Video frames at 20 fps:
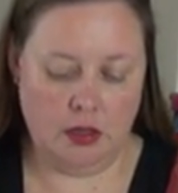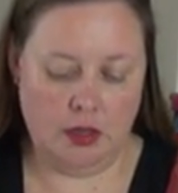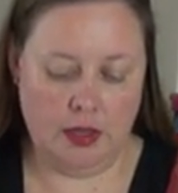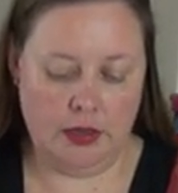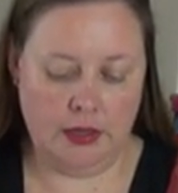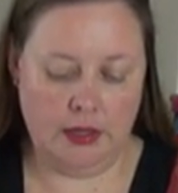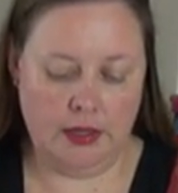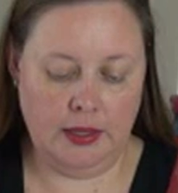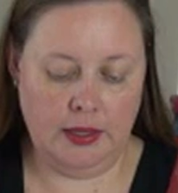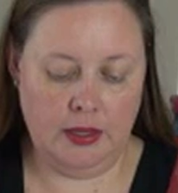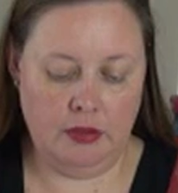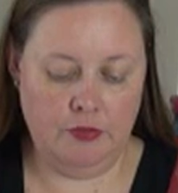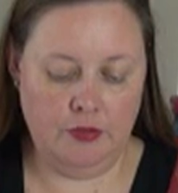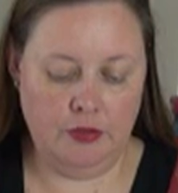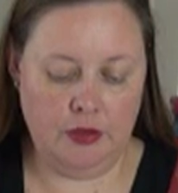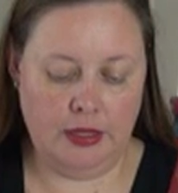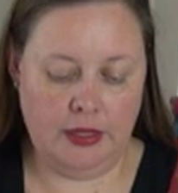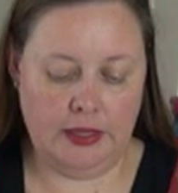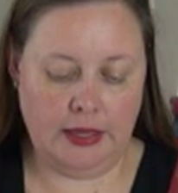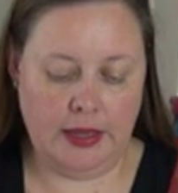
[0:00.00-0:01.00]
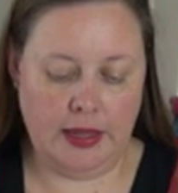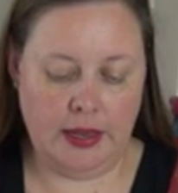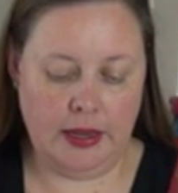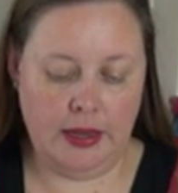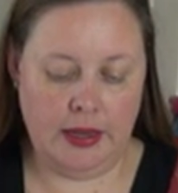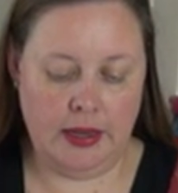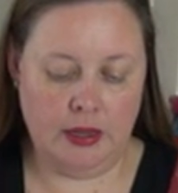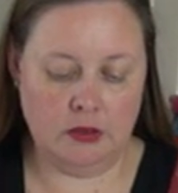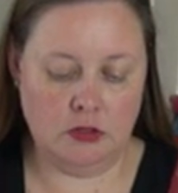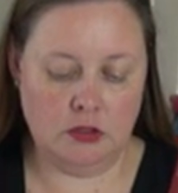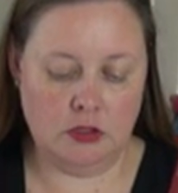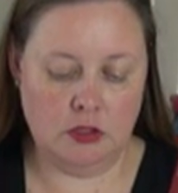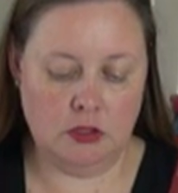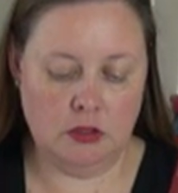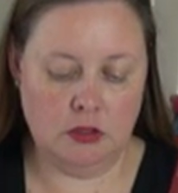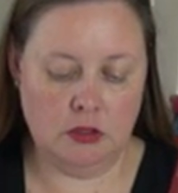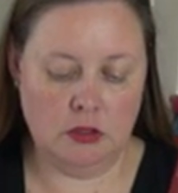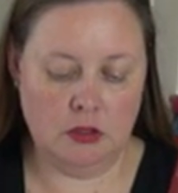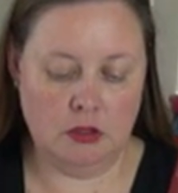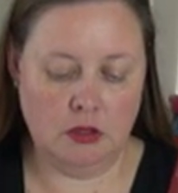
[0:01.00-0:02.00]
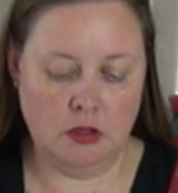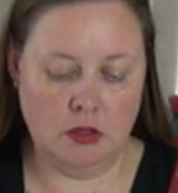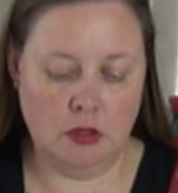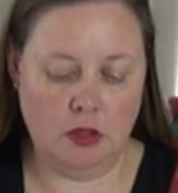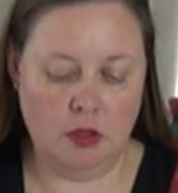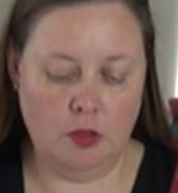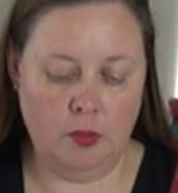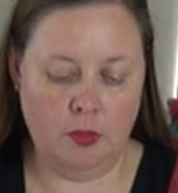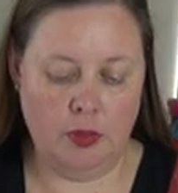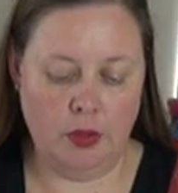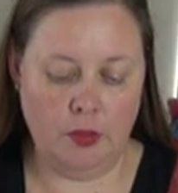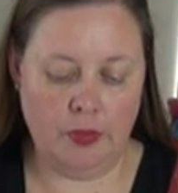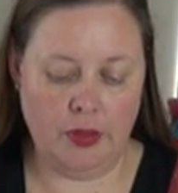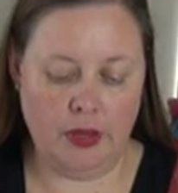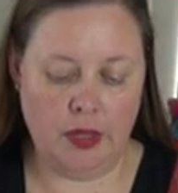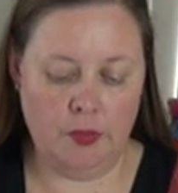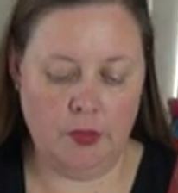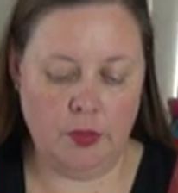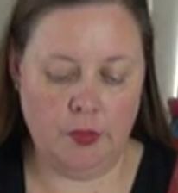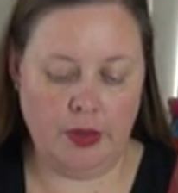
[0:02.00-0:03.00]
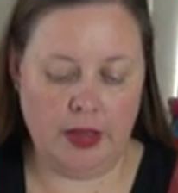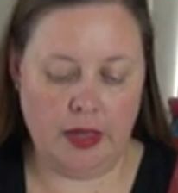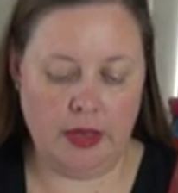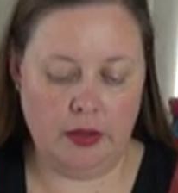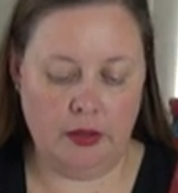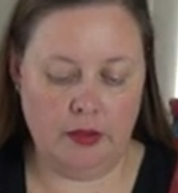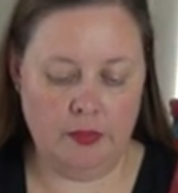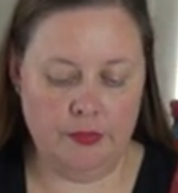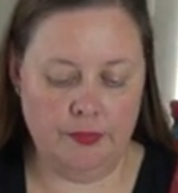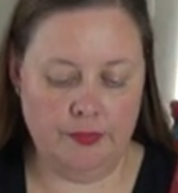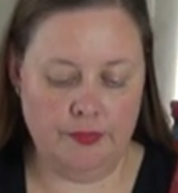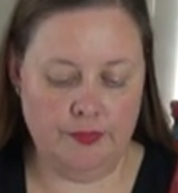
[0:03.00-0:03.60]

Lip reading: and carefully cut out my paper pattern.